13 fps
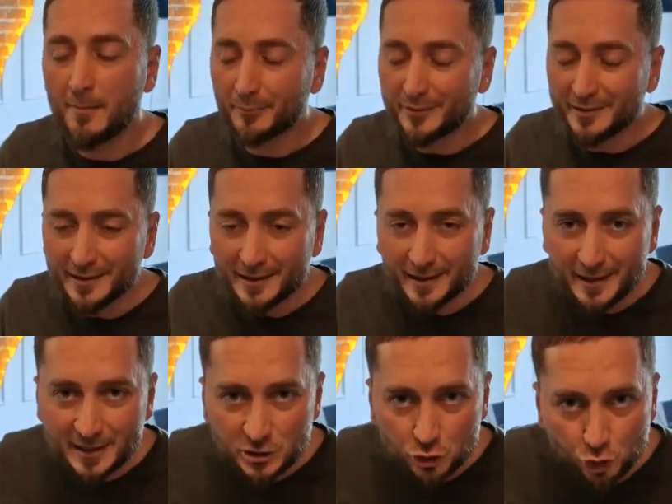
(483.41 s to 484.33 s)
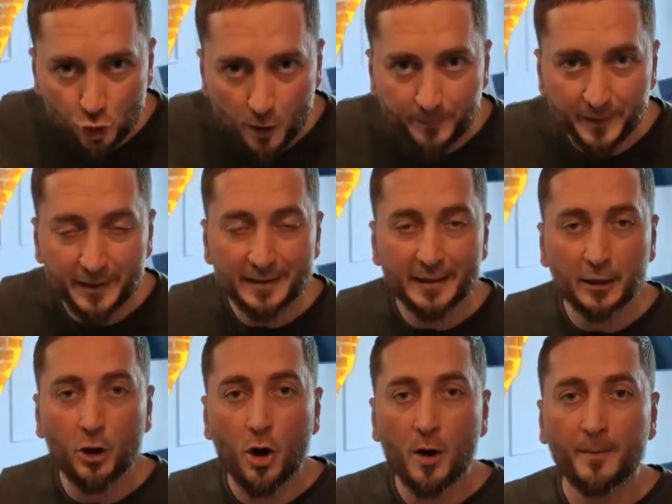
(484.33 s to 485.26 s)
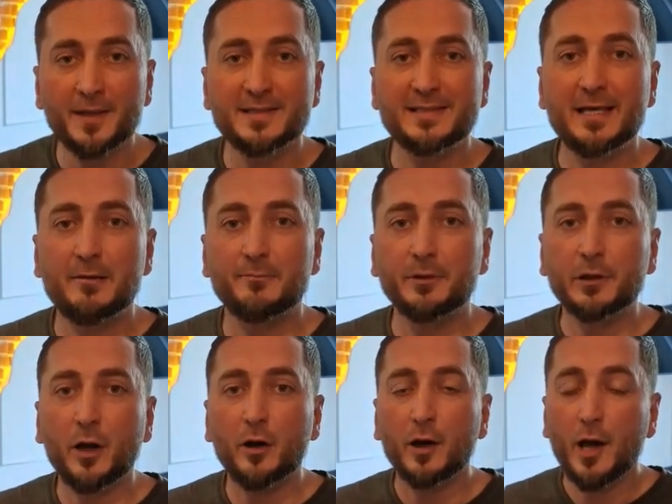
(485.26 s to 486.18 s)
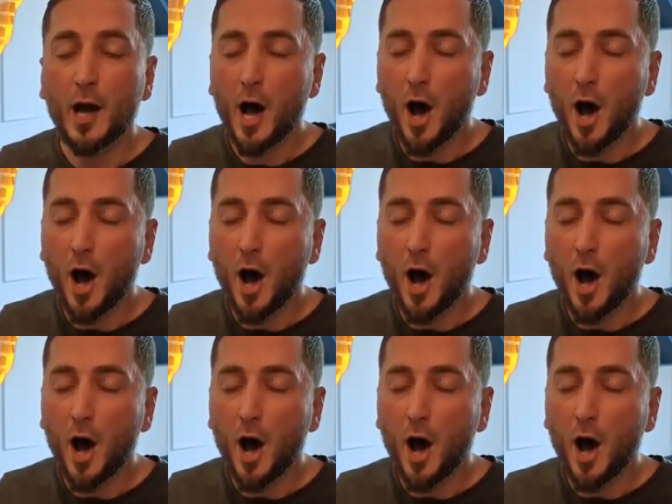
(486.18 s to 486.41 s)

please drop it in the comments down below.